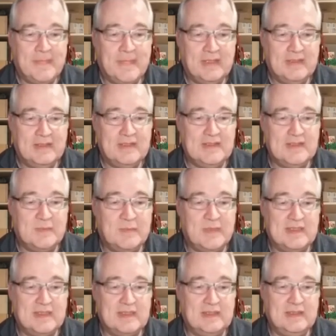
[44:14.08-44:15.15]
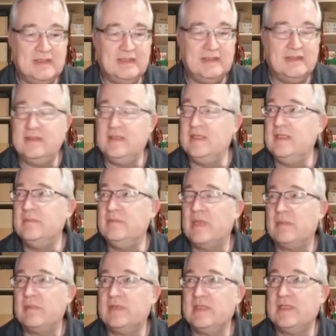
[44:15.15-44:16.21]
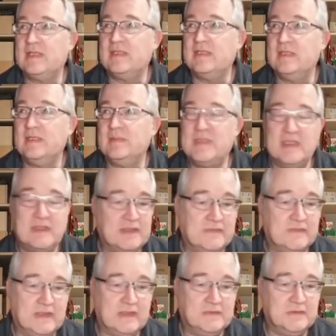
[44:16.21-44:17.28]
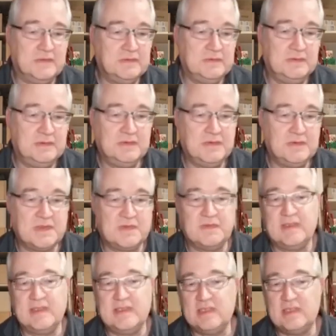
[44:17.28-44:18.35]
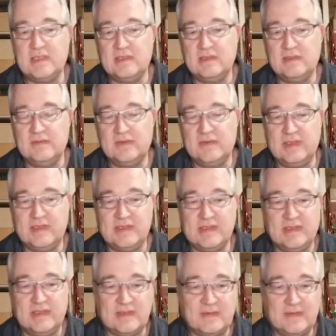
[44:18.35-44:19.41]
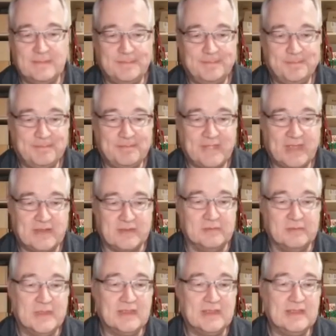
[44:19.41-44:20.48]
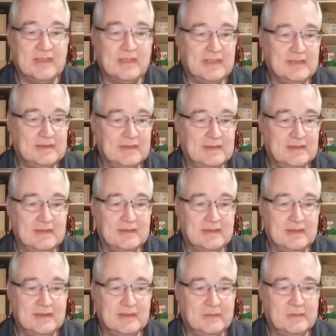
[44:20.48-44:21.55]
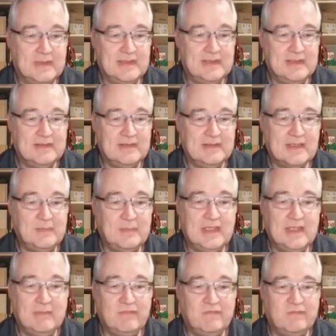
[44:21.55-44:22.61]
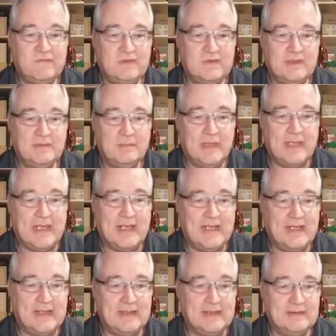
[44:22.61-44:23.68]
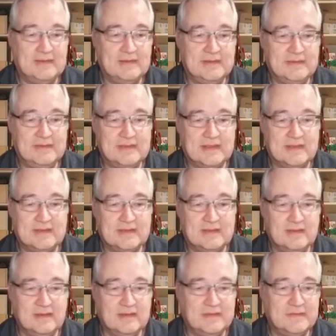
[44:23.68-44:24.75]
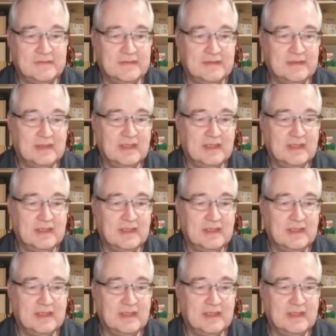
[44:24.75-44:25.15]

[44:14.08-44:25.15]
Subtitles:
This is basically the memory that the lib6502 uses for each task. So, but number 1 here, slip D, bang, you get a lot of.